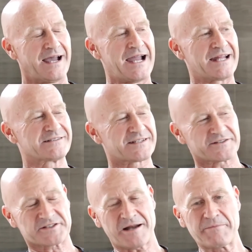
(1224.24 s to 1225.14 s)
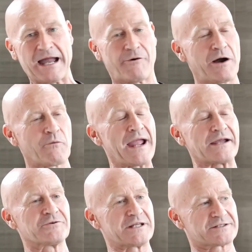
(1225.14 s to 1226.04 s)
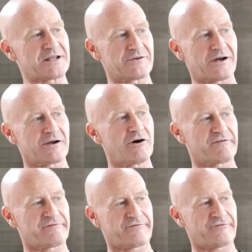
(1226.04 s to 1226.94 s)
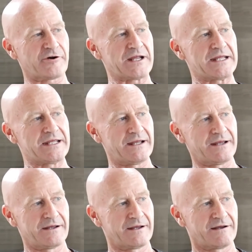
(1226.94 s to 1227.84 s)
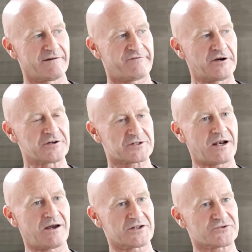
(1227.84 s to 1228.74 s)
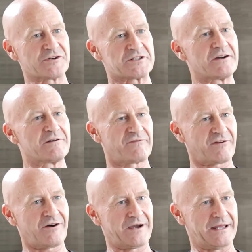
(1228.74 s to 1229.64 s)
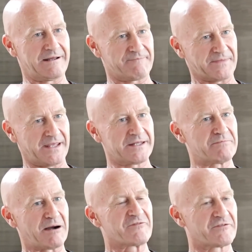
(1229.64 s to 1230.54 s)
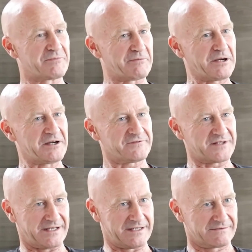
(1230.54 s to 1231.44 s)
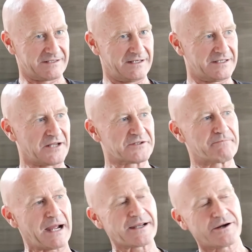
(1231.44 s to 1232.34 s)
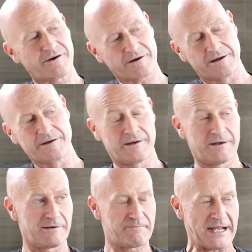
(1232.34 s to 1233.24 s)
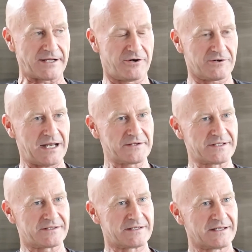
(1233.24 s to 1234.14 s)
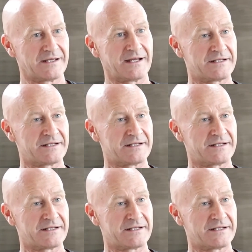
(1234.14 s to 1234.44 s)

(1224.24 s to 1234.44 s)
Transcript: And somehow I wangled it so that I got a free first class return flight in the month of my birthday, uh, London, Bangkok, Bangkok, London.